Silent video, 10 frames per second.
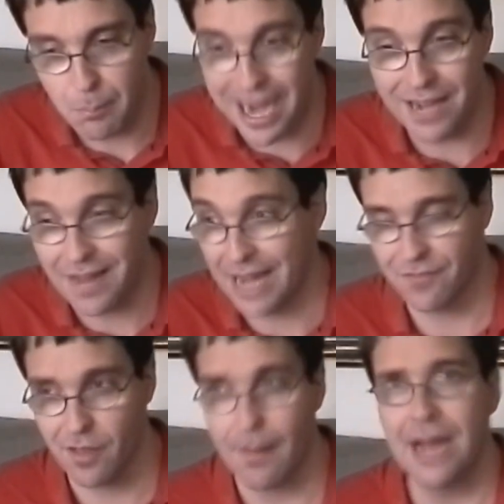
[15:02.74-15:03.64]
My
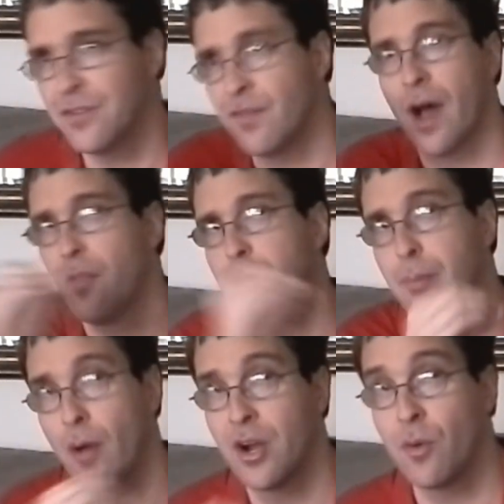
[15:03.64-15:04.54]
life, the life of other
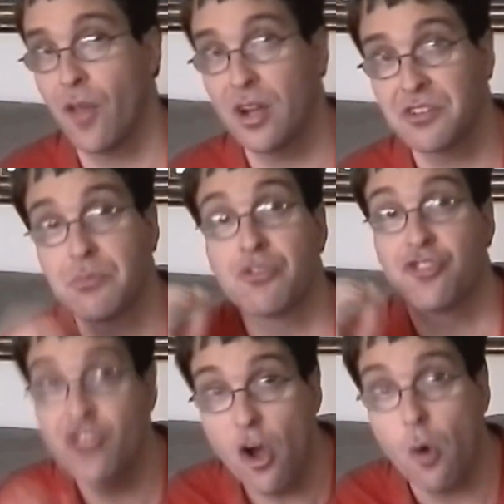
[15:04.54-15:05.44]
people I know with autism,
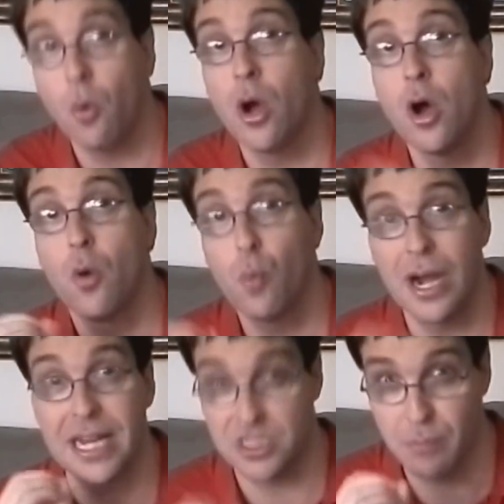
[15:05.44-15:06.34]
show
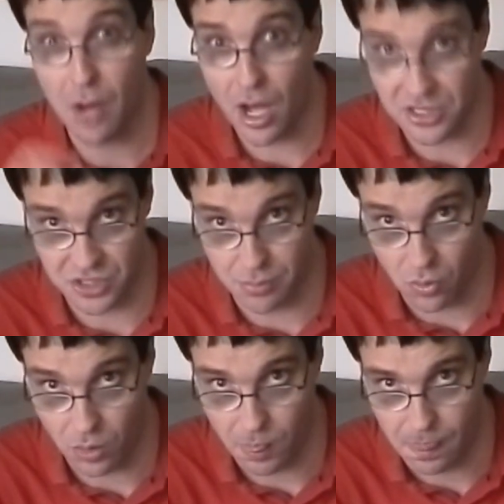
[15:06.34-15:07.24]
what is
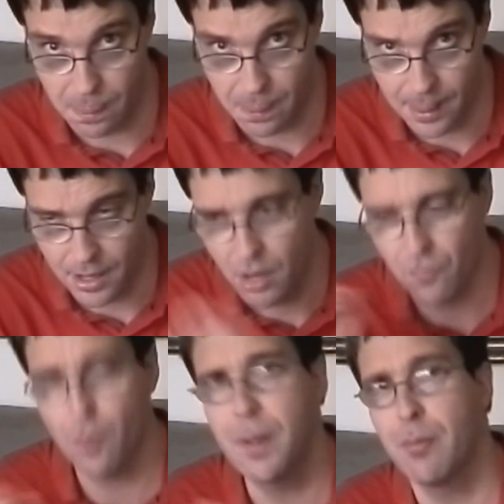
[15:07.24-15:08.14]
possible
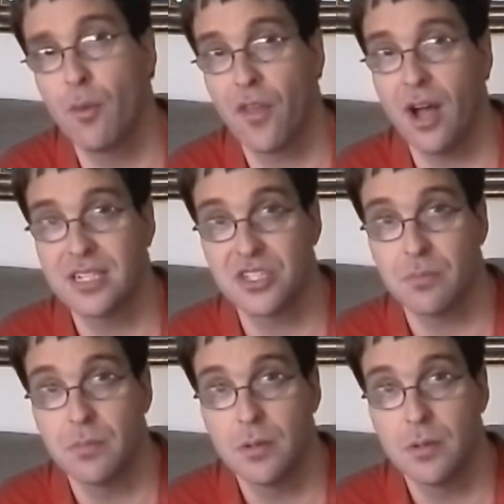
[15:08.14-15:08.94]
for people with autism.